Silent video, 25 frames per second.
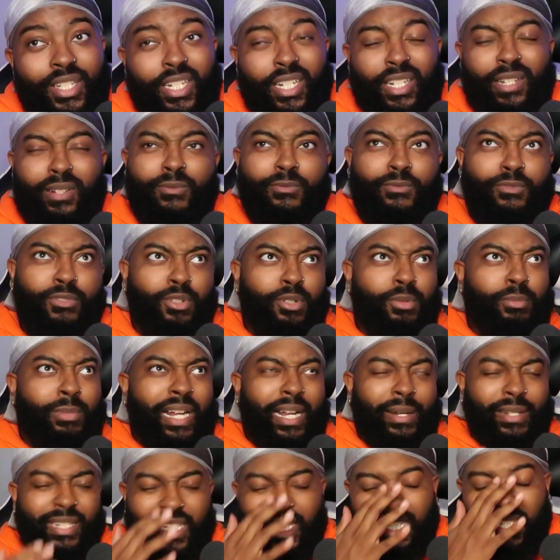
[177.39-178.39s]
And from,
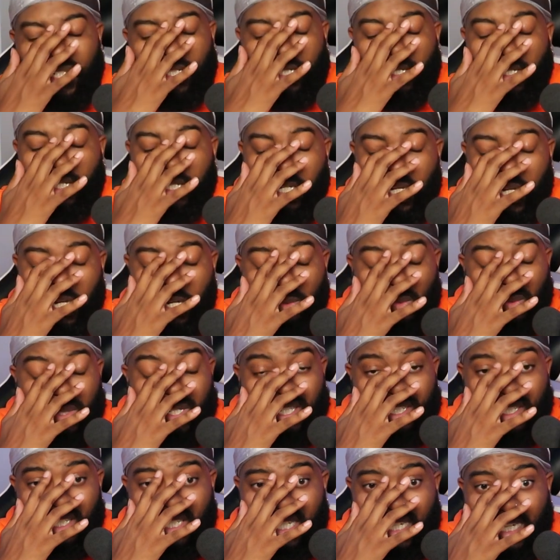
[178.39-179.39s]
I think, I want
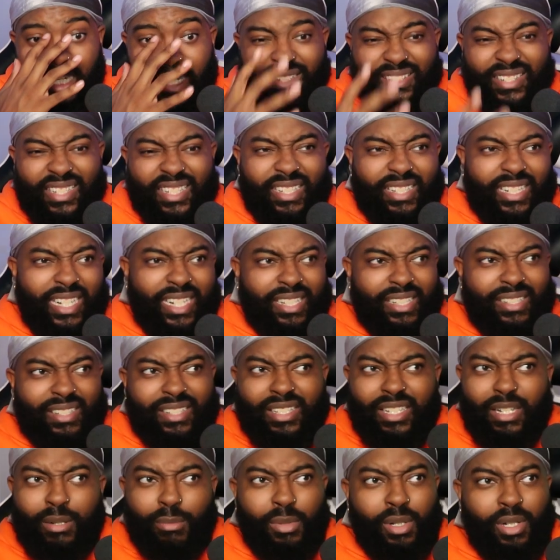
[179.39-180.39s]
to say I've seen like
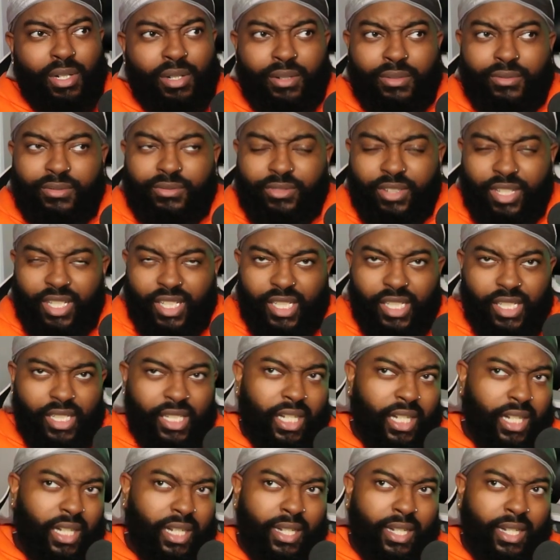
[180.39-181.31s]
some of the...